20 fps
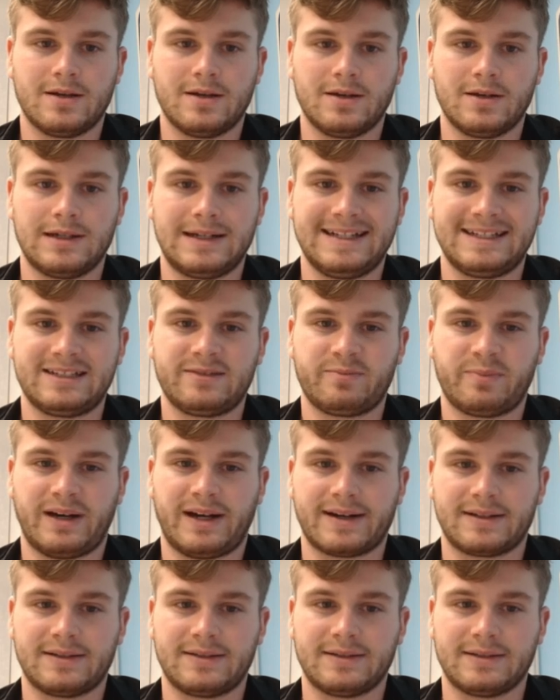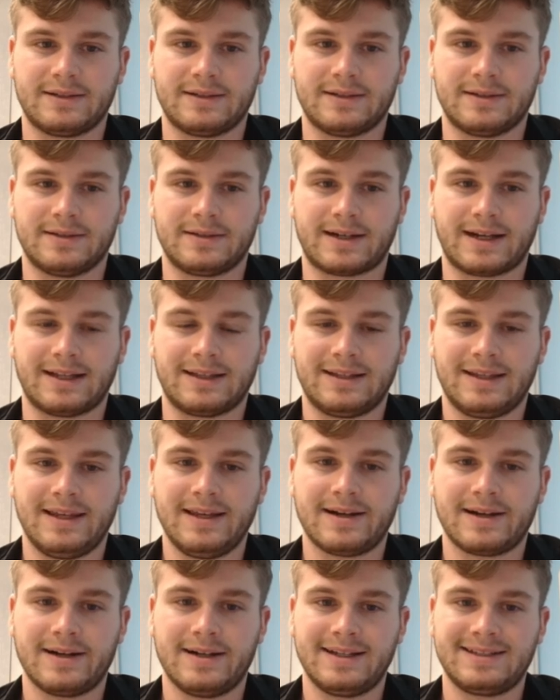this part right
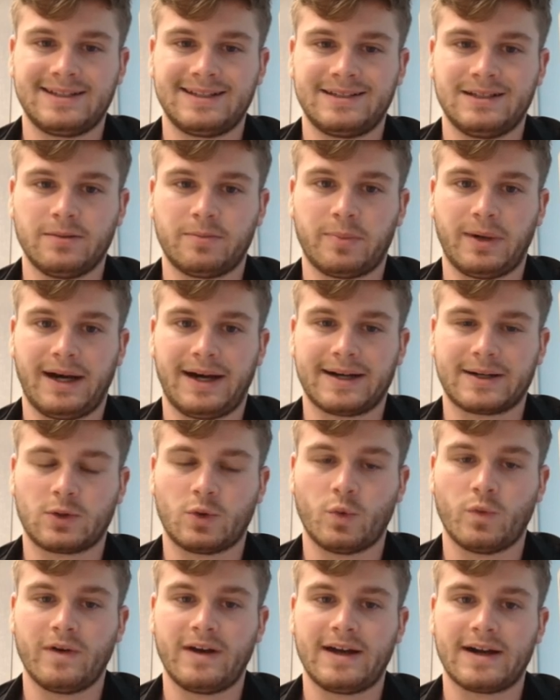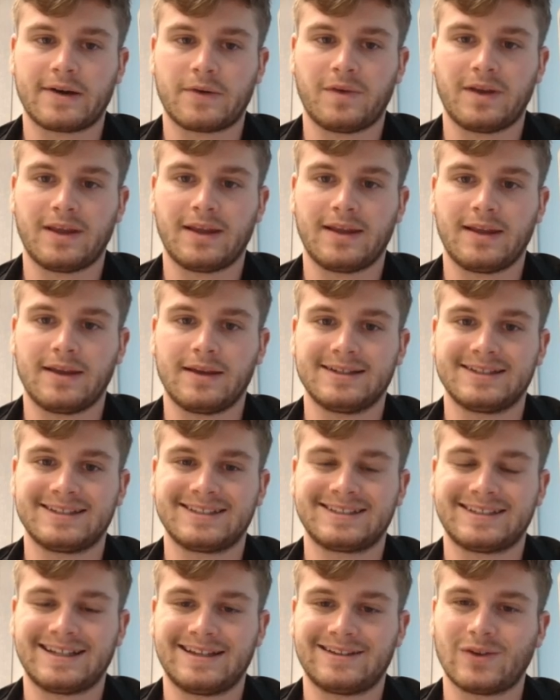here, this is the part where we
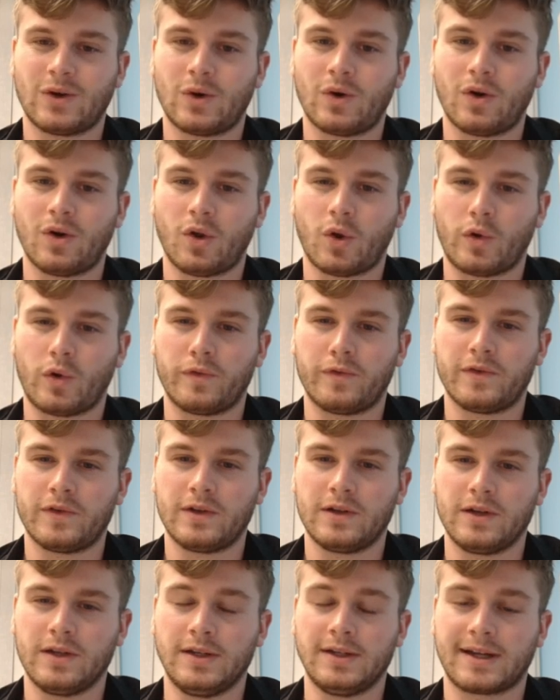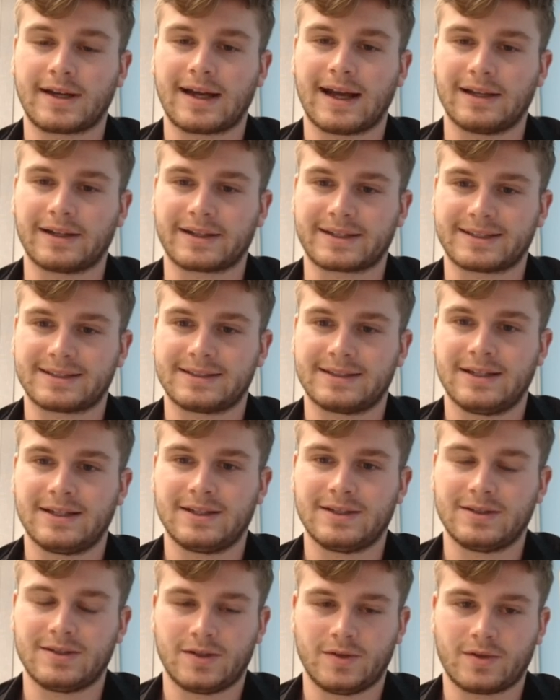set all of the colors.
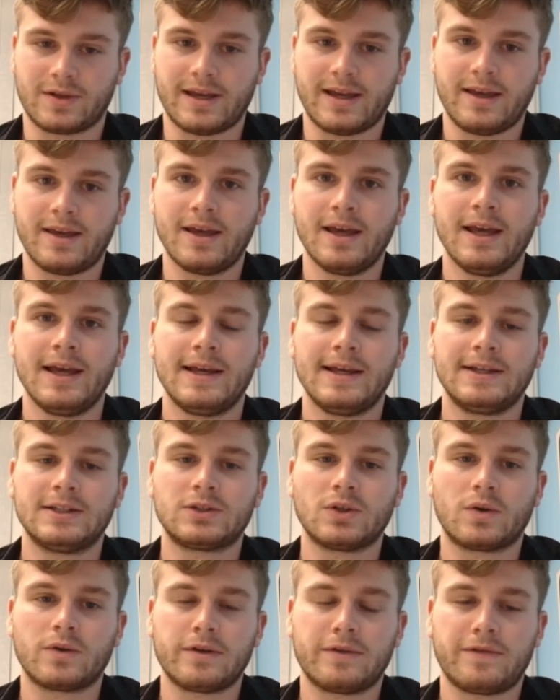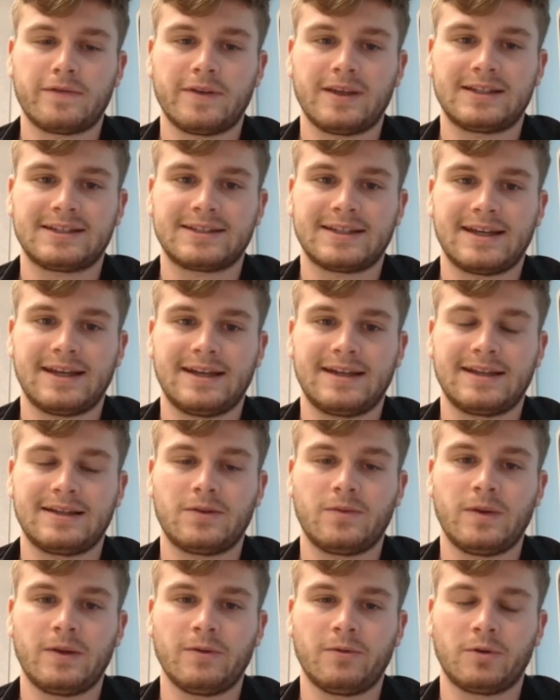Okay, so if we say
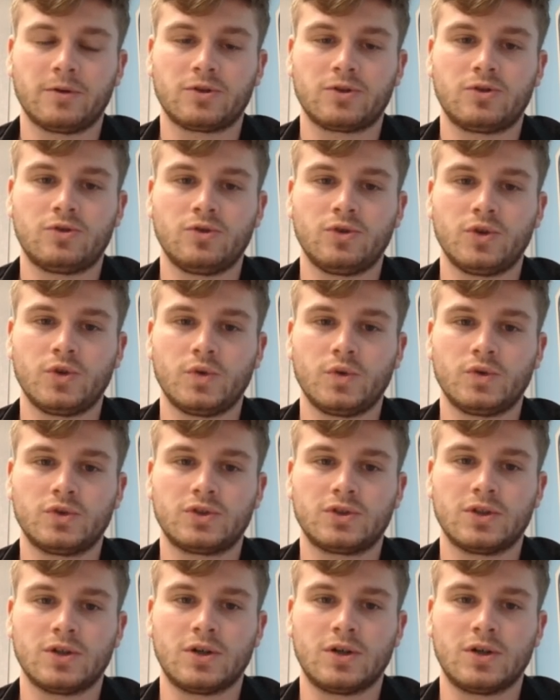that we want to use